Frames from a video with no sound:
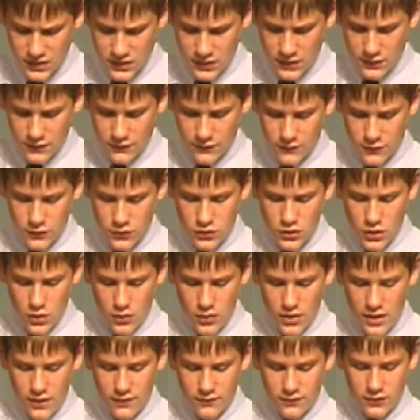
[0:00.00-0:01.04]
If you
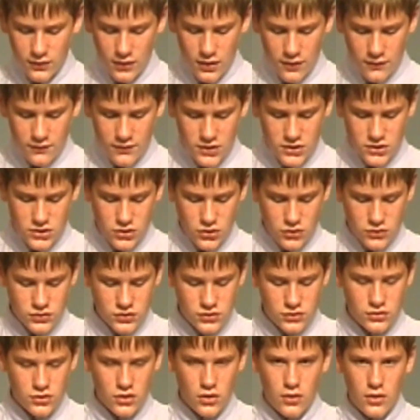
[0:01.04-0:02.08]
don't have love, it
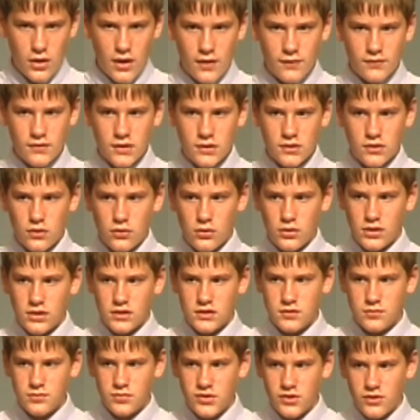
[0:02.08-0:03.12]
shows you don't have the Holy
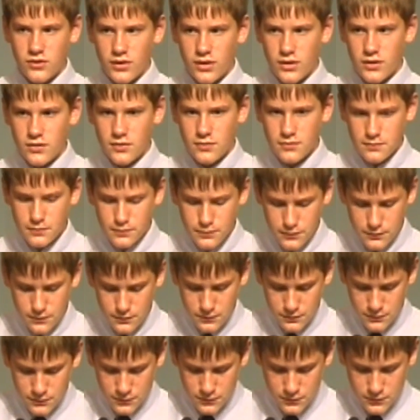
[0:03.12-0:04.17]
Spirit.
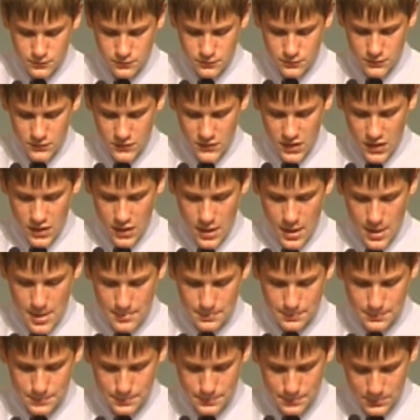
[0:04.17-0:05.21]

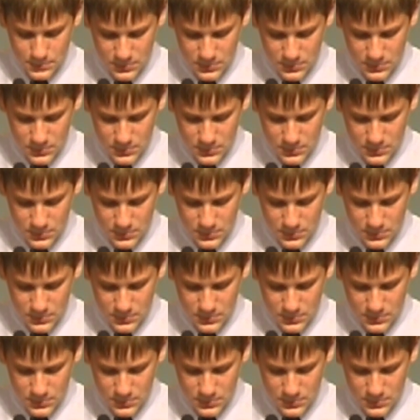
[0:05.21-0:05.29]
And